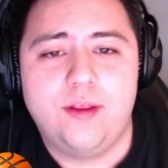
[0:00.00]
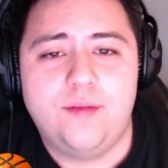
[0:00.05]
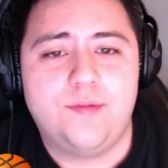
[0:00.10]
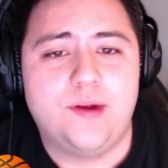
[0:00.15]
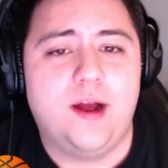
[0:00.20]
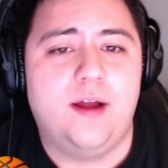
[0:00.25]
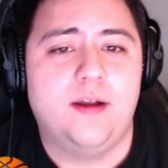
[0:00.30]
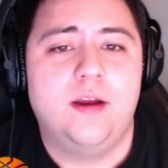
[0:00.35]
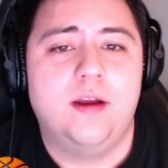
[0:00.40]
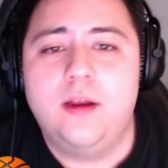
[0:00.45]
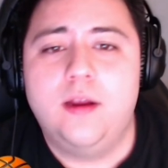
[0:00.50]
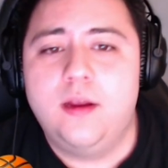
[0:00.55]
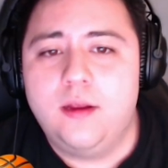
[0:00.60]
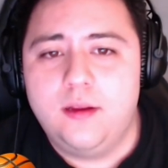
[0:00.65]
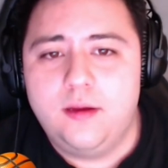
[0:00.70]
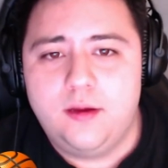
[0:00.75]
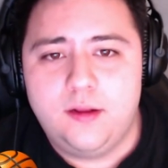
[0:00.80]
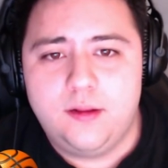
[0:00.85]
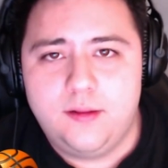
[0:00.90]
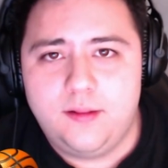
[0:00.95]
they've got
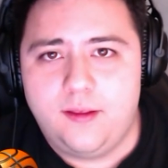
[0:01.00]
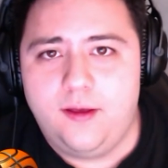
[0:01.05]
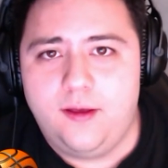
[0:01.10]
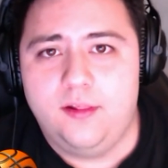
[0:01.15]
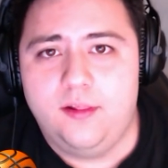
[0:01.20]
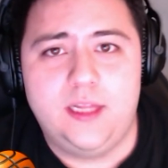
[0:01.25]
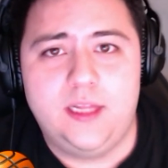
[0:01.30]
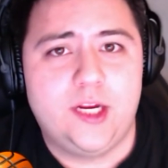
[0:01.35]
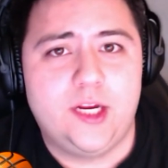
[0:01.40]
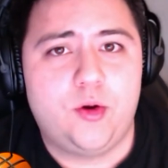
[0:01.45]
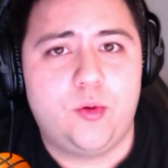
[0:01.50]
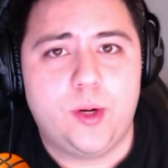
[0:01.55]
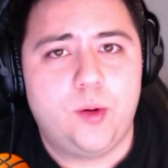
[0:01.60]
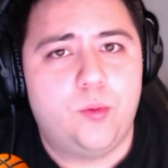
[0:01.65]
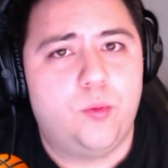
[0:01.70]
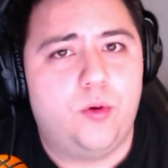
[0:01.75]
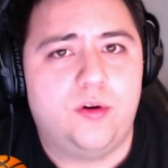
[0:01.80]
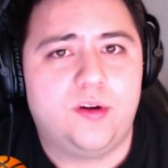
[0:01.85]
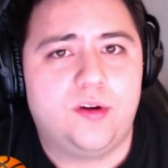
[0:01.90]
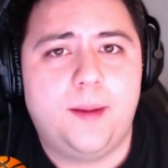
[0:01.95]
lingering
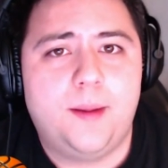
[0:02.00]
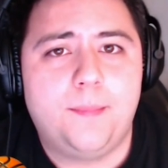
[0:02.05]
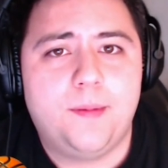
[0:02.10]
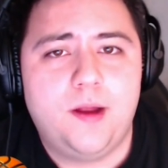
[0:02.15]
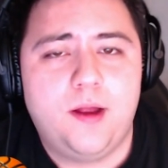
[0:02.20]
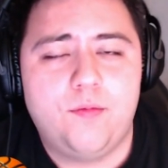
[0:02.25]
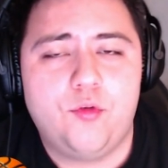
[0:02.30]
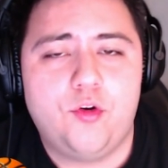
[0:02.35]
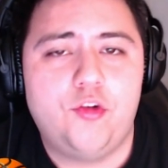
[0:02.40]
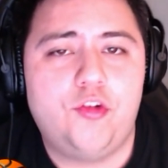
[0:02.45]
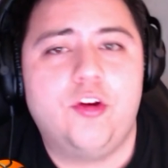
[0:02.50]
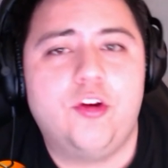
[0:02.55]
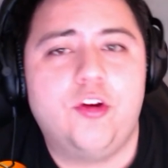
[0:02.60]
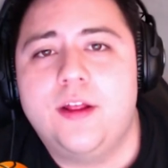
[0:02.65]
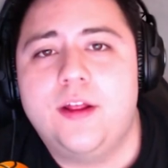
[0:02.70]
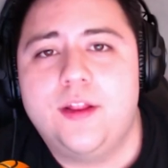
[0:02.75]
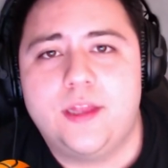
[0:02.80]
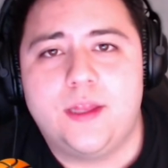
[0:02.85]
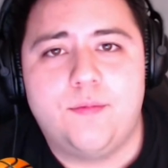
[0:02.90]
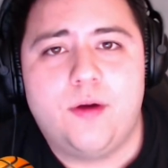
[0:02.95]
World Cup coverage.
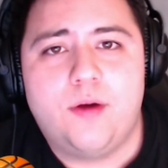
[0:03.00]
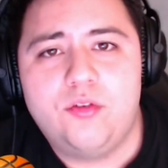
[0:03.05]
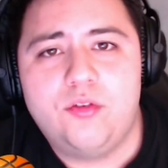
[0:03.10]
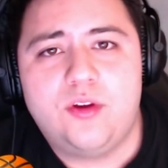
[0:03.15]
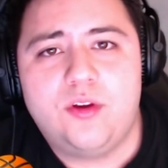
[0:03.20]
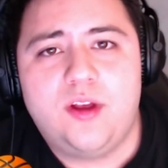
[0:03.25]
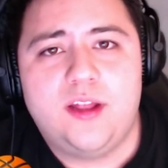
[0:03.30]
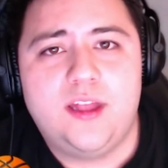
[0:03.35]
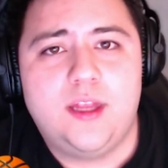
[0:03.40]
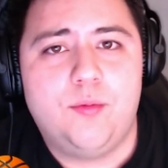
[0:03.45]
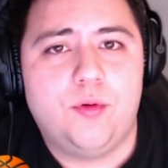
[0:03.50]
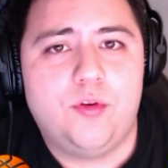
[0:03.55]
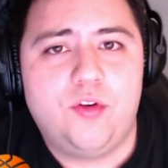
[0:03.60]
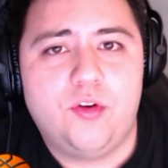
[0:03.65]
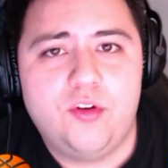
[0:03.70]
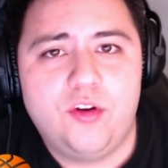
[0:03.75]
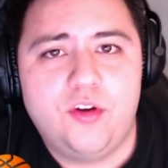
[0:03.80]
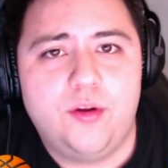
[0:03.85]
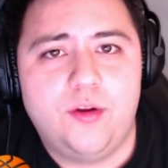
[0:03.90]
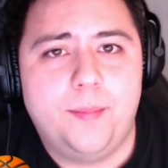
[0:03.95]
They've also got the
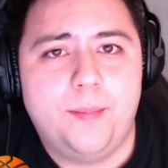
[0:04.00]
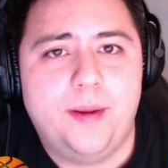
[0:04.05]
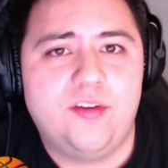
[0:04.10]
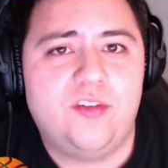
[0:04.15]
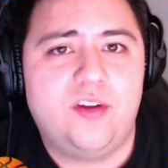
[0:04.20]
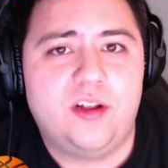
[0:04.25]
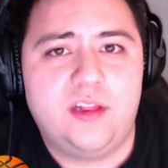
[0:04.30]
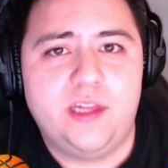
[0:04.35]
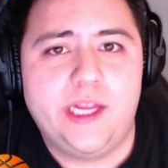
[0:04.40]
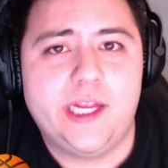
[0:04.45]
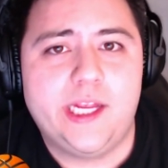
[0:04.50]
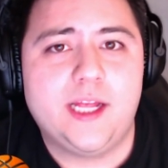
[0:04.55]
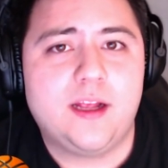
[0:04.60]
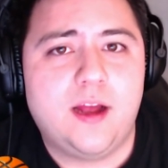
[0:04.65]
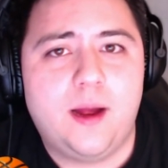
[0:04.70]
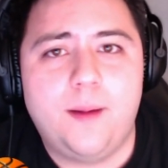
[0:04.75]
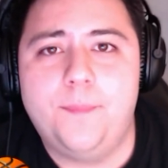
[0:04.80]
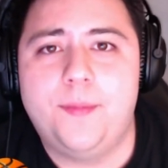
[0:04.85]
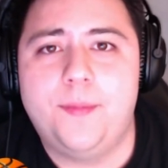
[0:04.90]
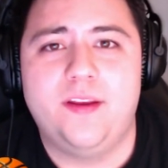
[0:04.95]
return to domestic league and
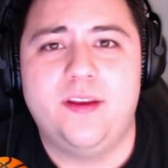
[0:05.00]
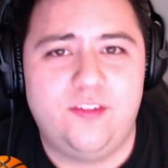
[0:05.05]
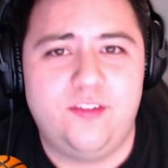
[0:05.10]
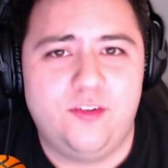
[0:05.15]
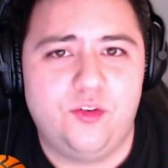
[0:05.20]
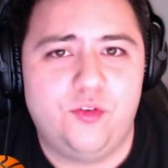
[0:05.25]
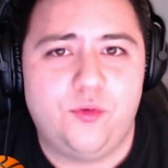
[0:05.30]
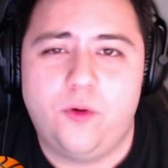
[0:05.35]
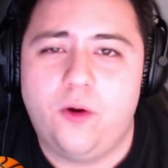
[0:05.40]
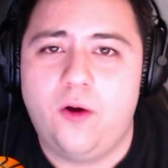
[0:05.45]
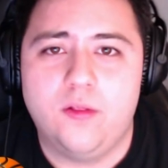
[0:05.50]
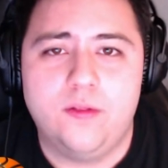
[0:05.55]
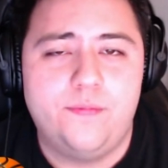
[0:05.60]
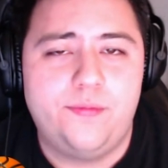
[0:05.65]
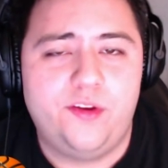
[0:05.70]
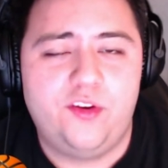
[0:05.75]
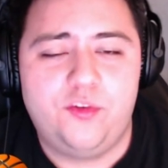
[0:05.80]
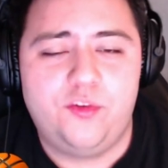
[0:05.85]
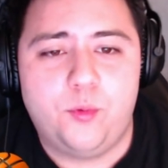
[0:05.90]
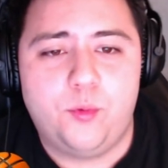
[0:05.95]
competitions for all of
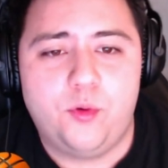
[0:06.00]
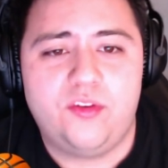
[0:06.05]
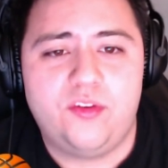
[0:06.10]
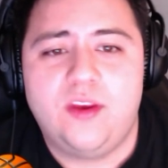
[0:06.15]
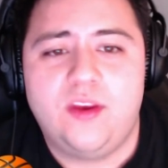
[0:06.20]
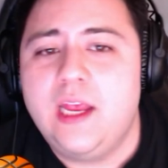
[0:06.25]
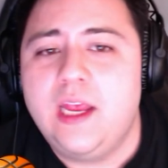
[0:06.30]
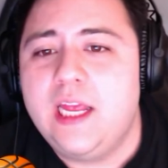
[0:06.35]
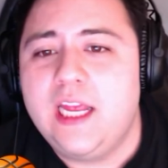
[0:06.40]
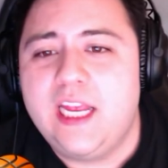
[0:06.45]
these sports.